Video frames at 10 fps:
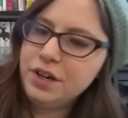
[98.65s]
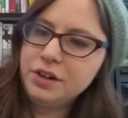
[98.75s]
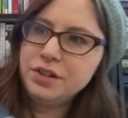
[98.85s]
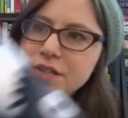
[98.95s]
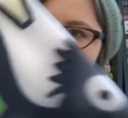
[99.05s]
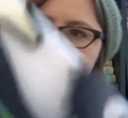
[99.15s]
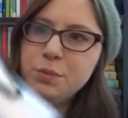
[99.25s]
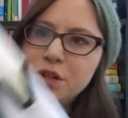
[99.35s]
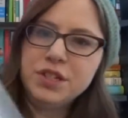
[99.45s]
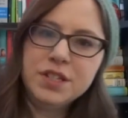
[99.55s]
There's
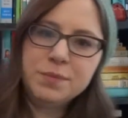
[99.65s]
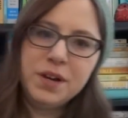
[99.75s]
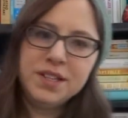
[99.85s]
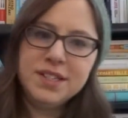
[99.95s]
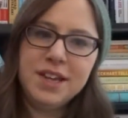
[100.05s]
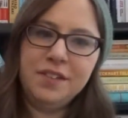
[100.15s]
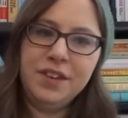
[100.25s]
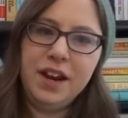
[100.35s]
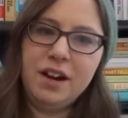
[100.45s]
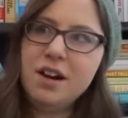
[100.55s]
some more soot sprites down
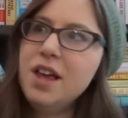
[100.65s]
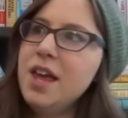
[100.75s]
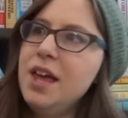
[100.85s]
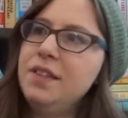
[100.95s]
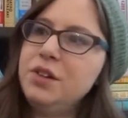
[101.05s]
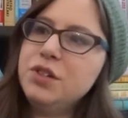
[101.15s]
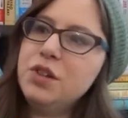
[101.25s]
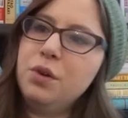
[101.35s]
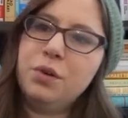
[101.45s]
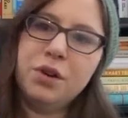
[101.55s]
there, and there's
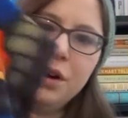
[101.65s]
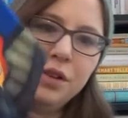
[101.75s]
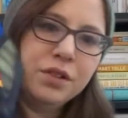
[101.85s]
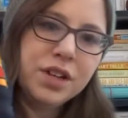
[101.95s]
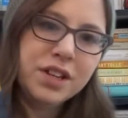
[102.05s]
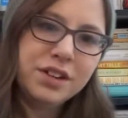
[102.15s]
Totoro.